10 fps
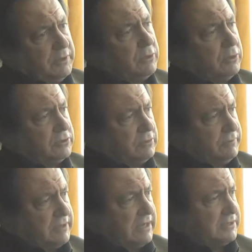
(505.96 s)
because
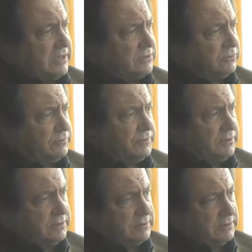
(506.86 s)
of the
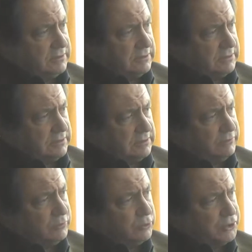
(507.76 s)
catastrophe in
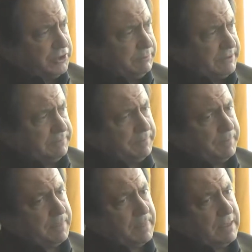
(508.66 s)
Fukushima.
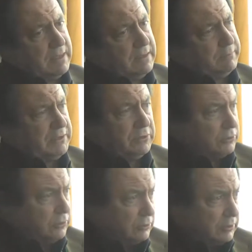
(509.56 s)
But
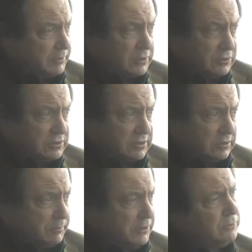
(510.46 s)
not only, because
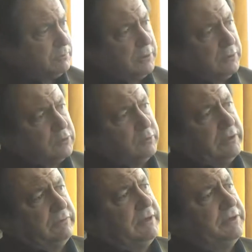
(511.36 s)
the opinion polls
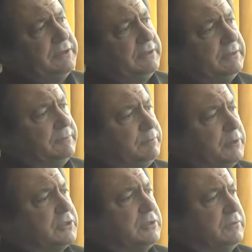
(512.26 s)
were very
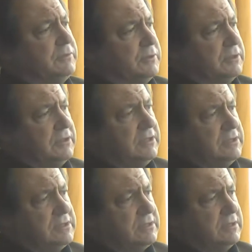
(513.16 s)
positive for the
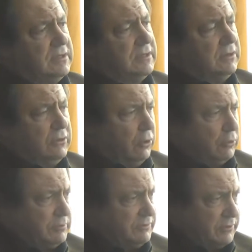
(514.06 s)
Greens
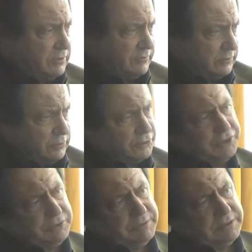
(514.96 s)
long before
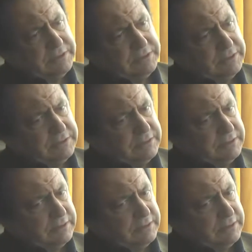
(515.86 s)
Fukushima, and